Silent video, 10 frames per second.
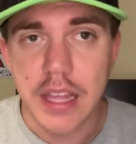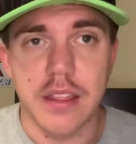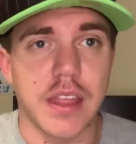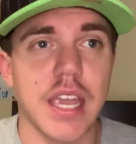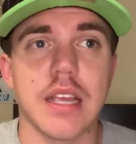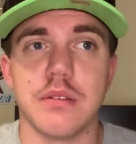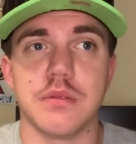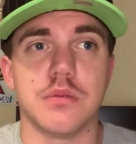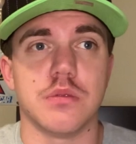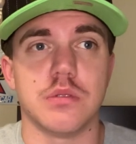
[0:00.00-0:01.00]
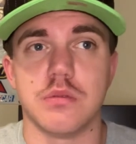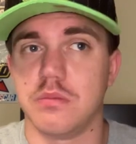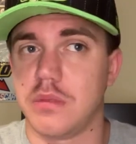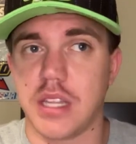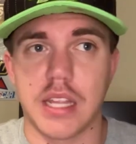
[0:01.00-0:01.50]
They
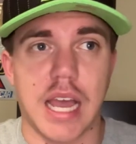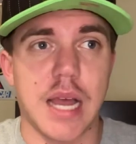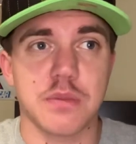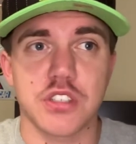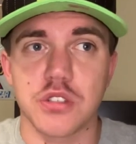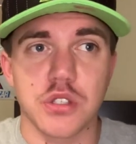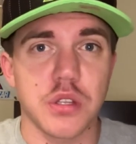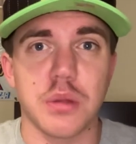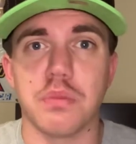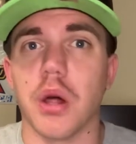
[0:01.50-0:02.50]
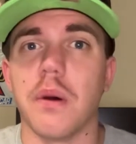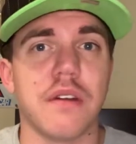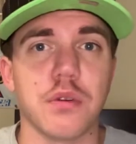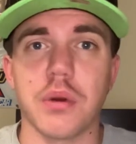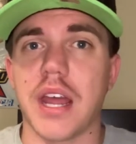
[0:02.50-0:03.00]
absolutely blow
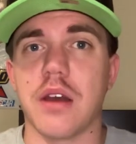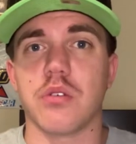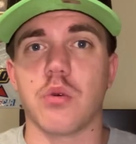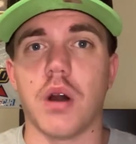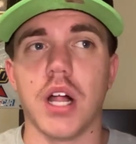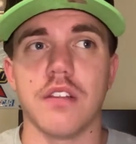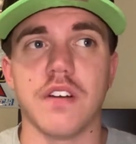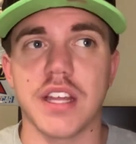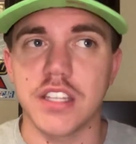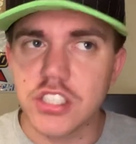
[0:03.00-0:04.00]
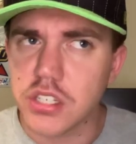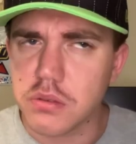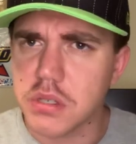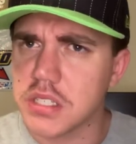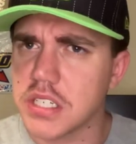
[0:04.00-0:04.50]
everyone out in qualifying. This year
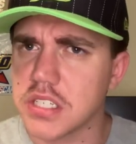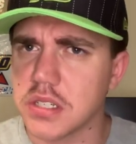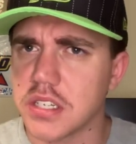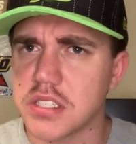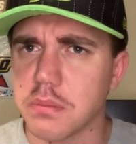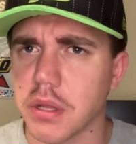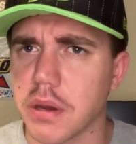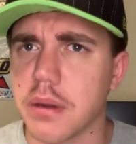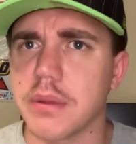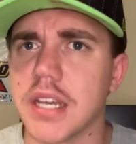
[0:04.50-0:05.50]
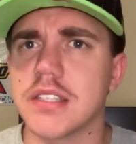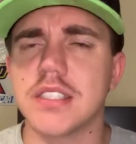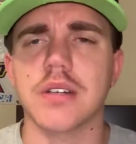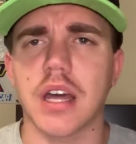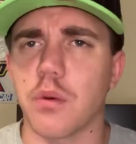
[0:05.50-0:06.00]
wasn't as clean as a blowout. They still got a